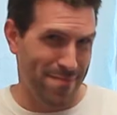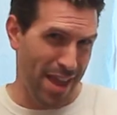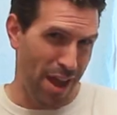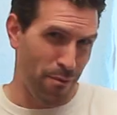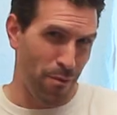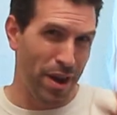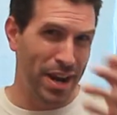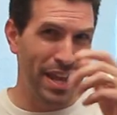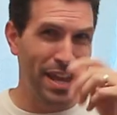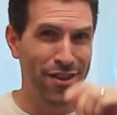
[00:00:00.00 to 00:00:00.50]
I
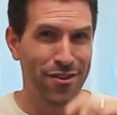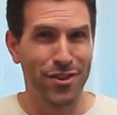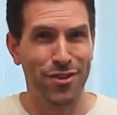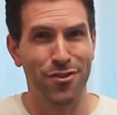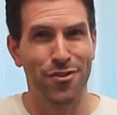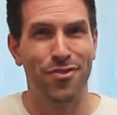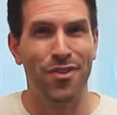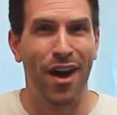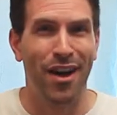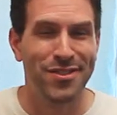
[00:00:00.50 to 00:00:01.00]
want to hear
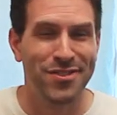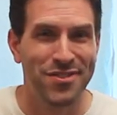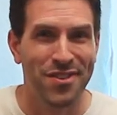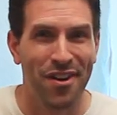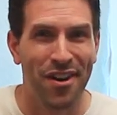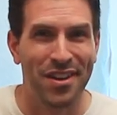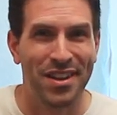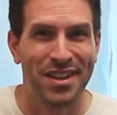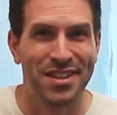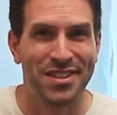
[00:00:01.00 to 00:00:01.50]
your thoughts
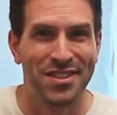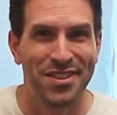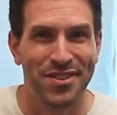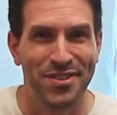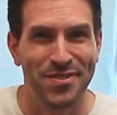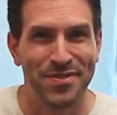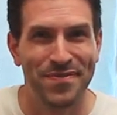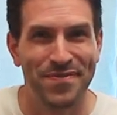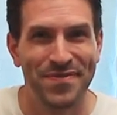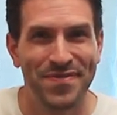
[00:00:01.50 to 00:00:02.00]
on it
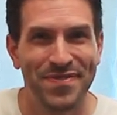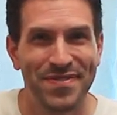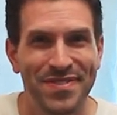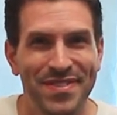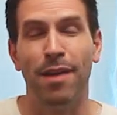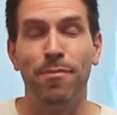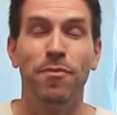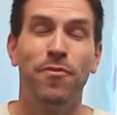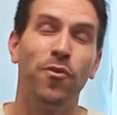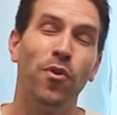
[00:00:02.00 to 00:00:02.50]
too.
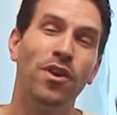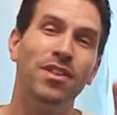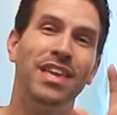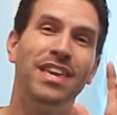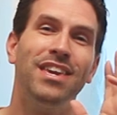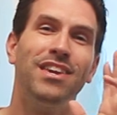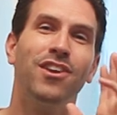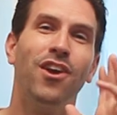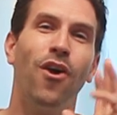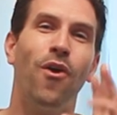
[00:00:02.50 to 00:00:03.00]
Now before I
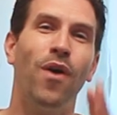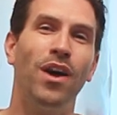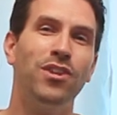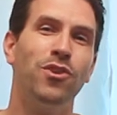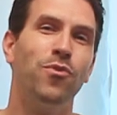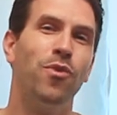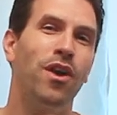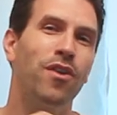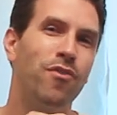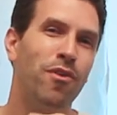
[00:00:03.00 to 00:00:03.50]
let you go, I
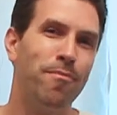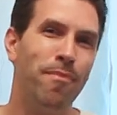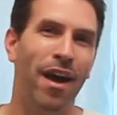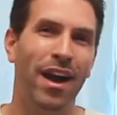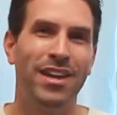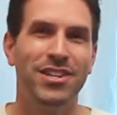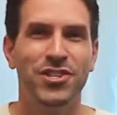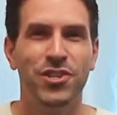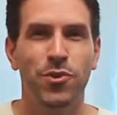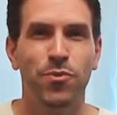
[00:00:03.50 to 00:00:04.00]
do want to
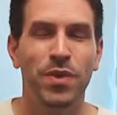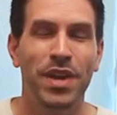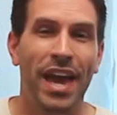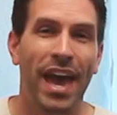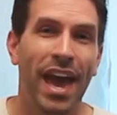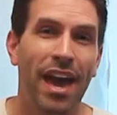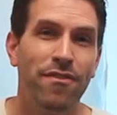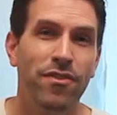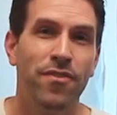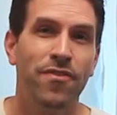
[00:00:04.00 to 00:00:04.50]
remind you we
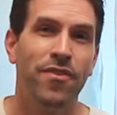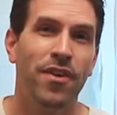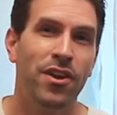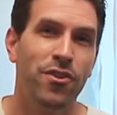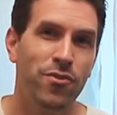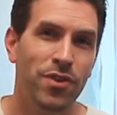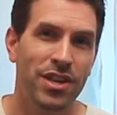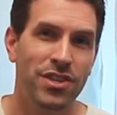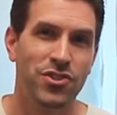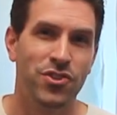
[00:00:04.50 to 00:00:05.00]
have a
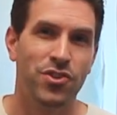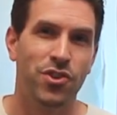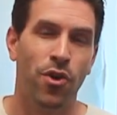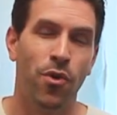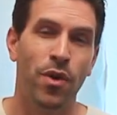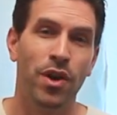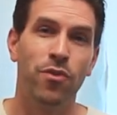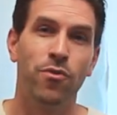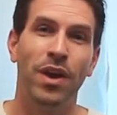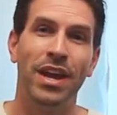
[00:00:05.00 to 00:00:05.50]
fundraiser
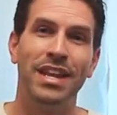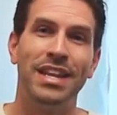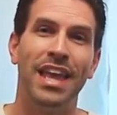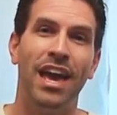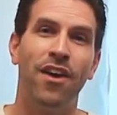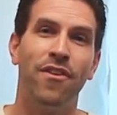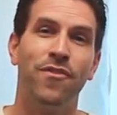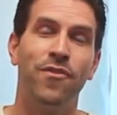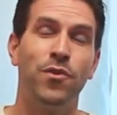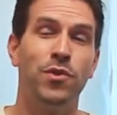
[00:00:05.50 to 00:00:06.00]
going right
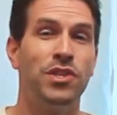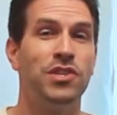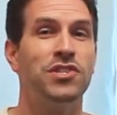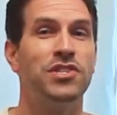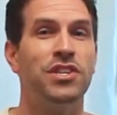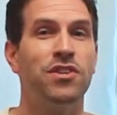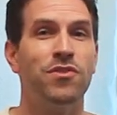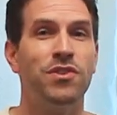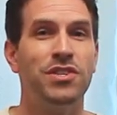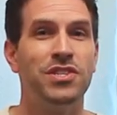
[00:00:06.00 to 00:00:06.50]
now for the
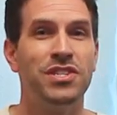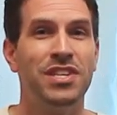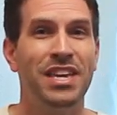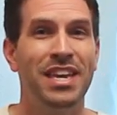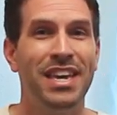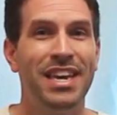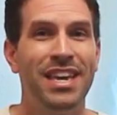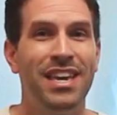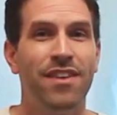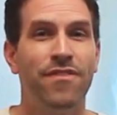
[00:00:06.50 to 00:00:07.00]
series.
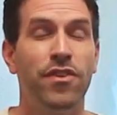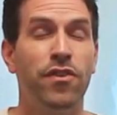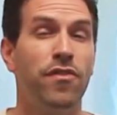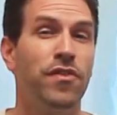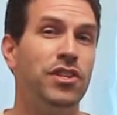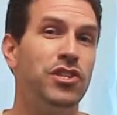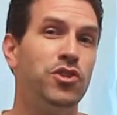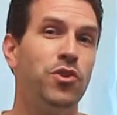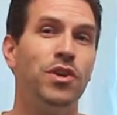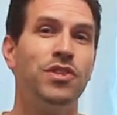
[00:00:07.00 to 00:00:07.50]
If you've
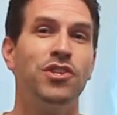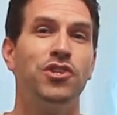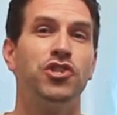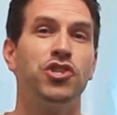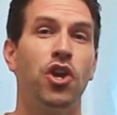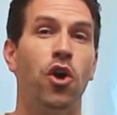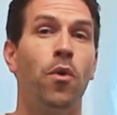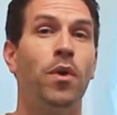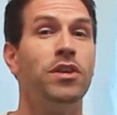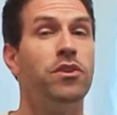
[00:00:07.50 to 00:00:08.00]
enjoyed the
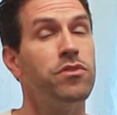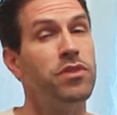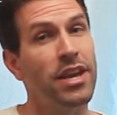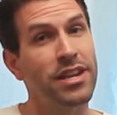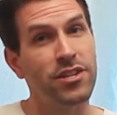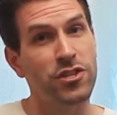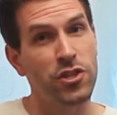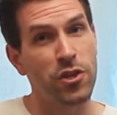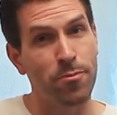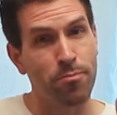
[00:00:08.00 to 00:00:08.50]
show and you'd
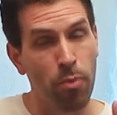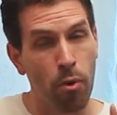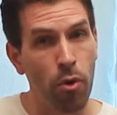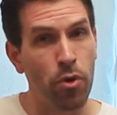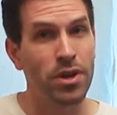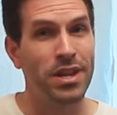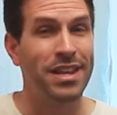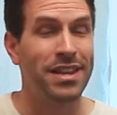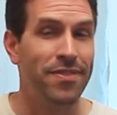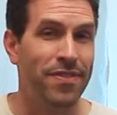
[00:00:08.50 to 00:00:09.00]
like to
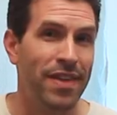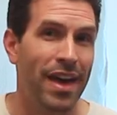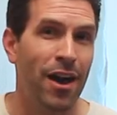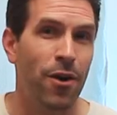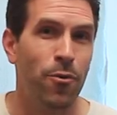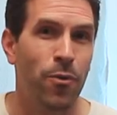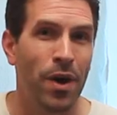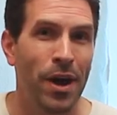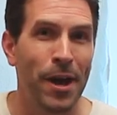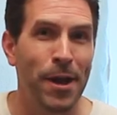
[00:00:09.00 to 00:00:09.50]
support it in
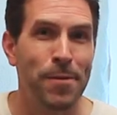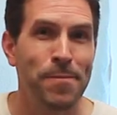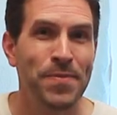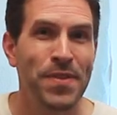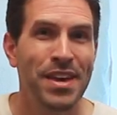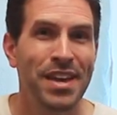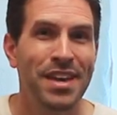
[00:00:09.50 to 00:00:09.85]
that way,